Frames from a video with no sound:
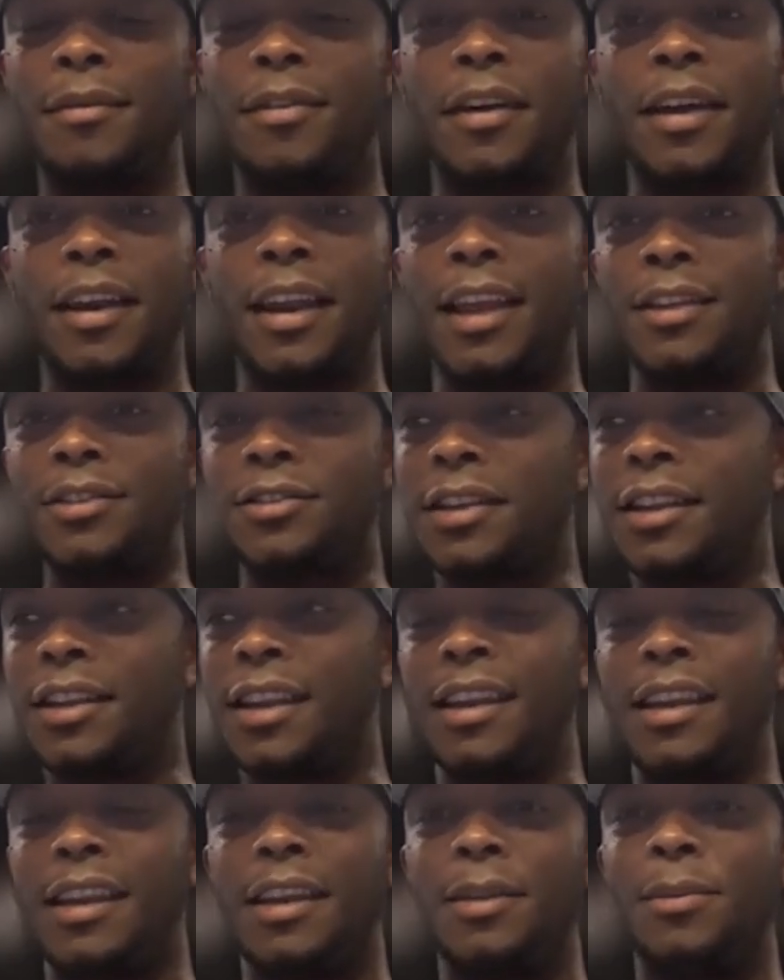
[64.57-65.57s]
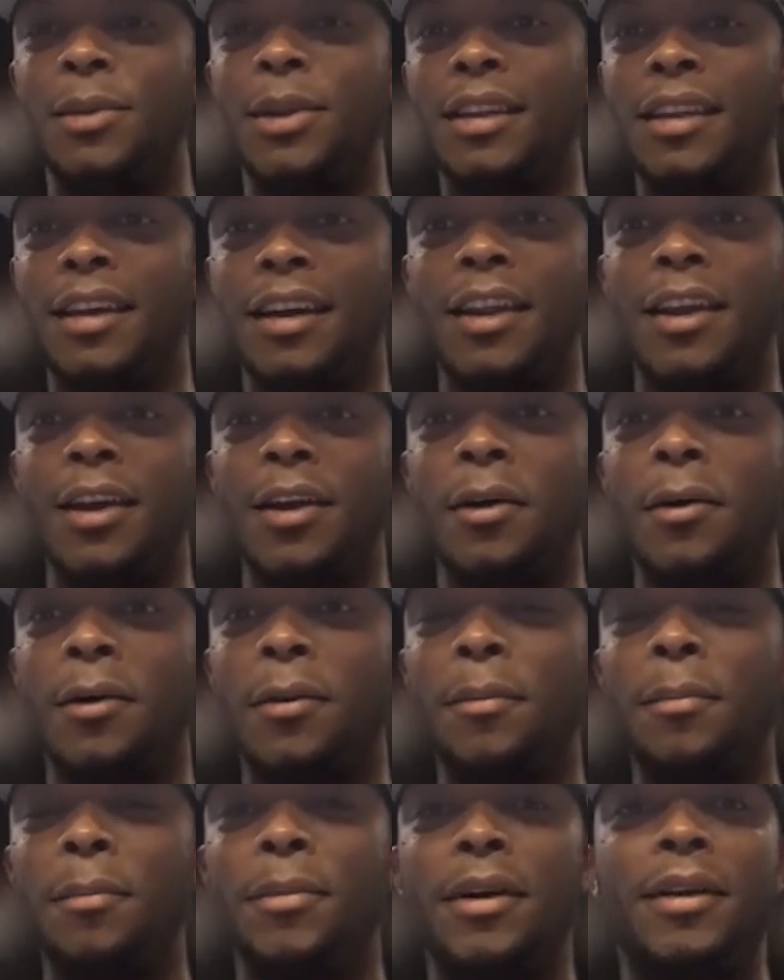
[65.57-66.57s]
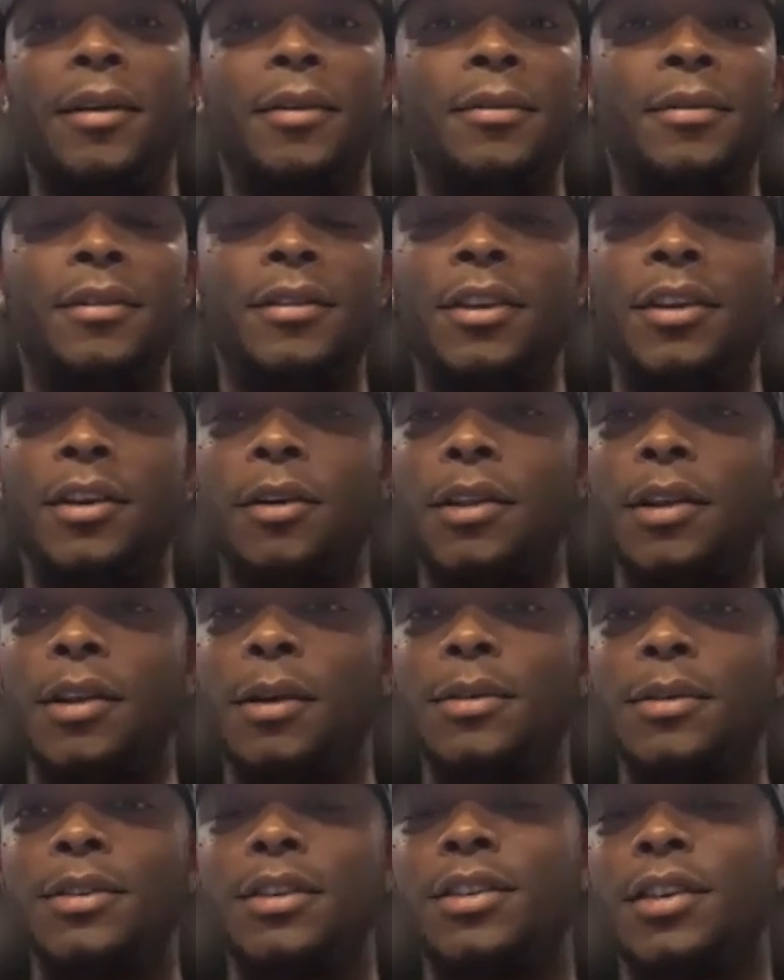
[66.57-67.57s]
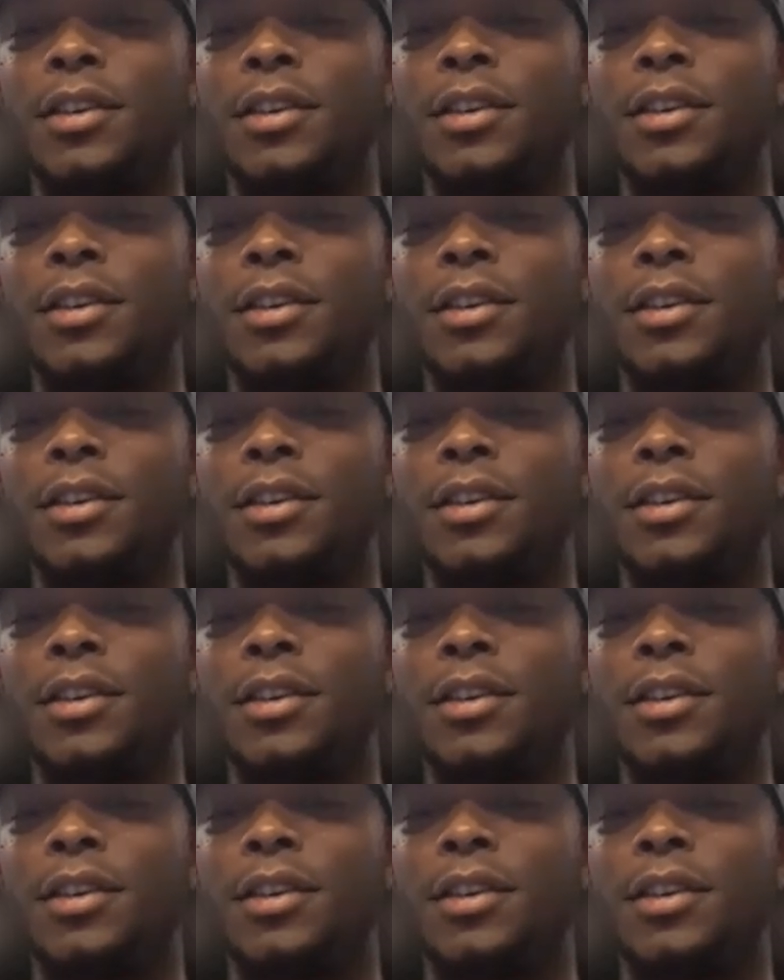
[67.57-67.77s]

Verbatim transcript: financially that needed to be done at home but you know there was a